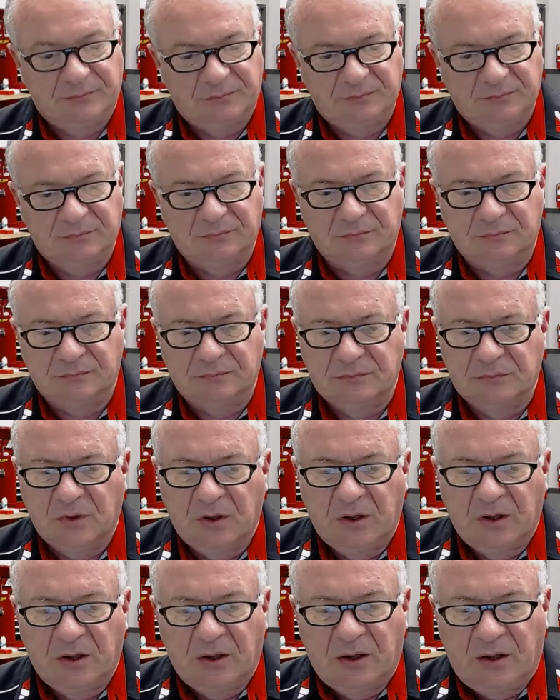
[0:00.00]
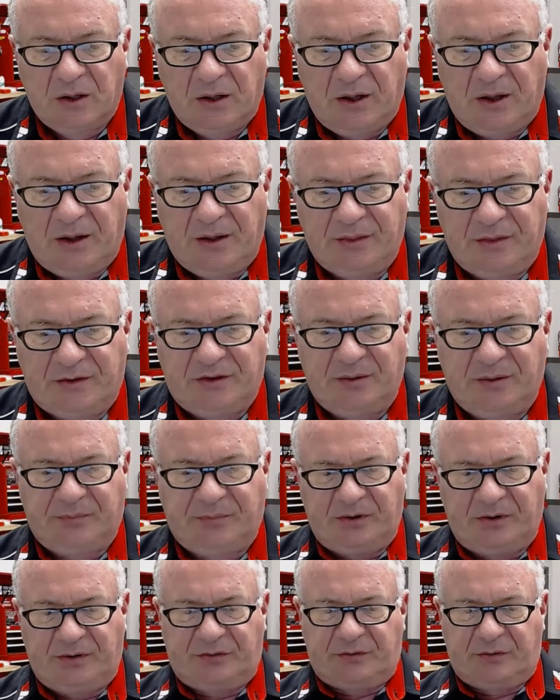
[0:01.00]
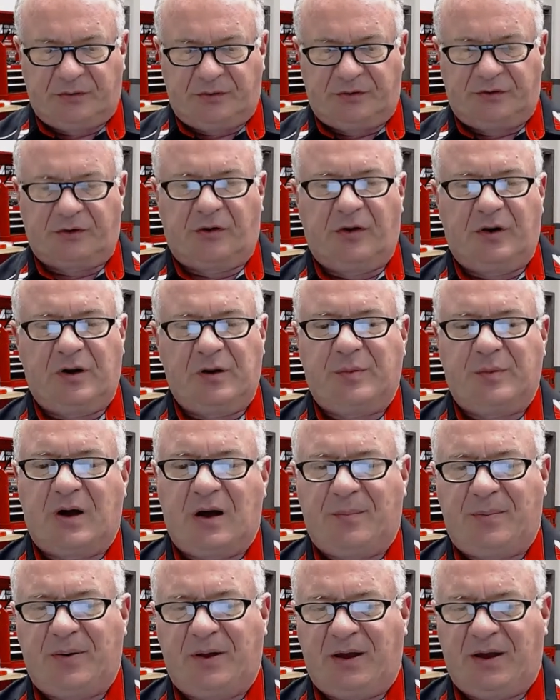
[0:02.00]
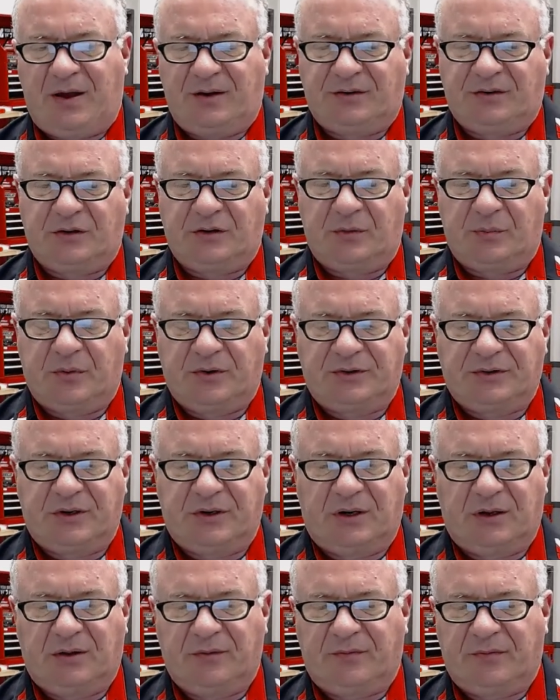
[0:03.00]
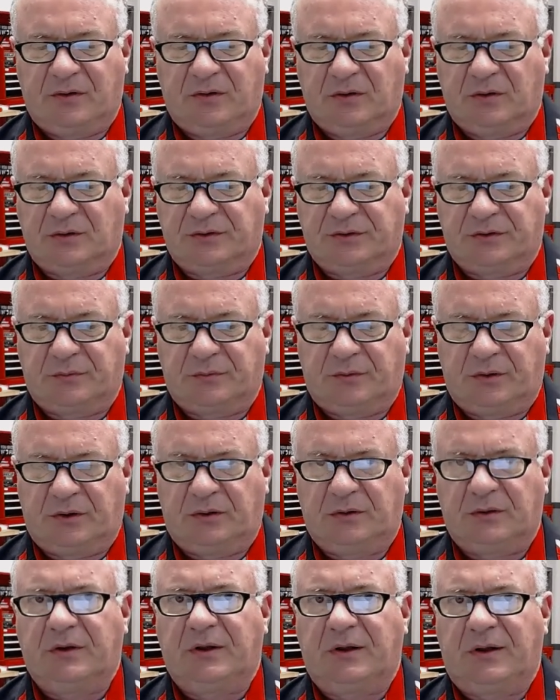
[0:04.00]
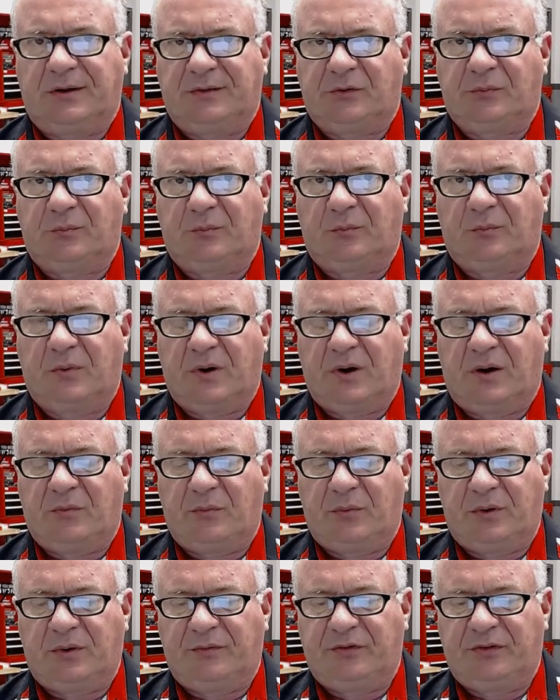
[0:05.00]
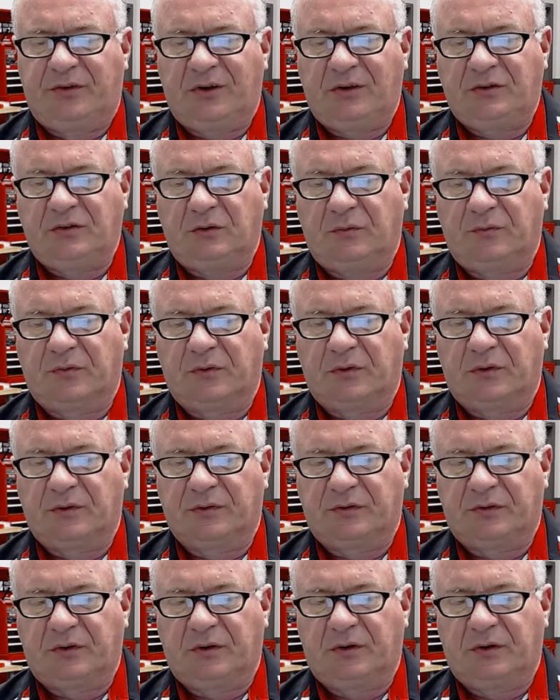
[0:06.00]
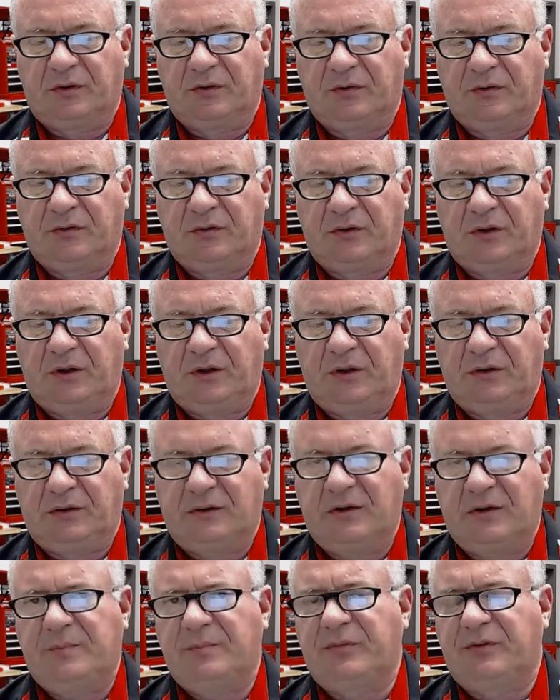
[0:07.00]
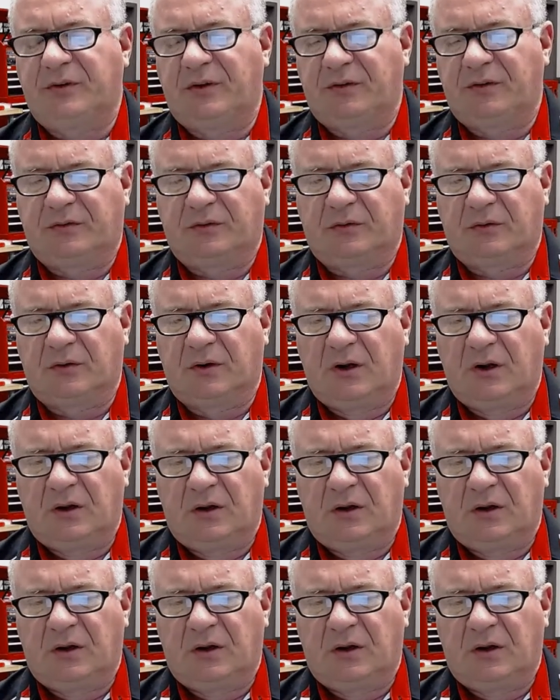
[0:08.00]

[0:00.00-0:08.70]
Hmm. And the tip sensor is already bypassed. Where should I look first? Well, that's where I would have sent you first is the tip sensor.